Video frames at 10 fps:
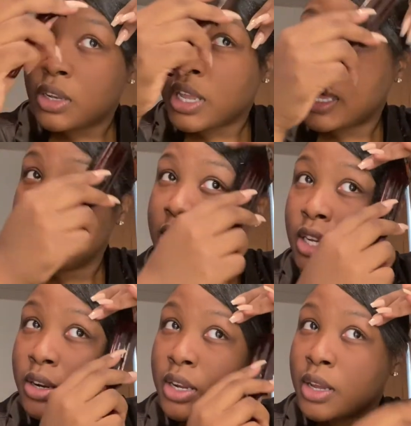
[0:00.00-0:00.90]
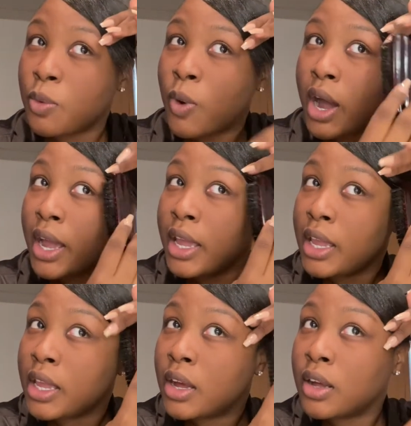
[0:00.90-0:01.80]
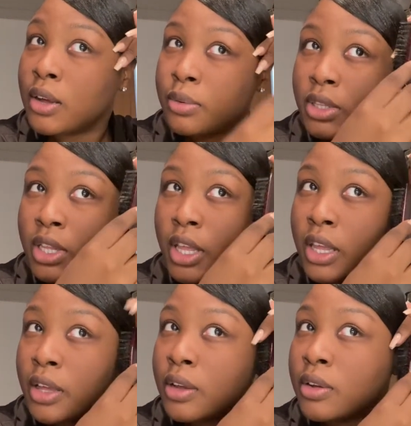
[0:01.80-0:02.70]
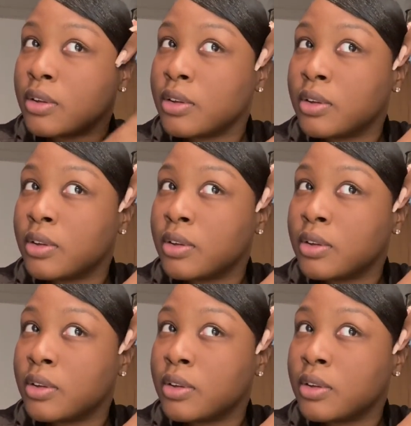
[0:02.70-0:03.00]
now it's turning white, y'all. What the hell?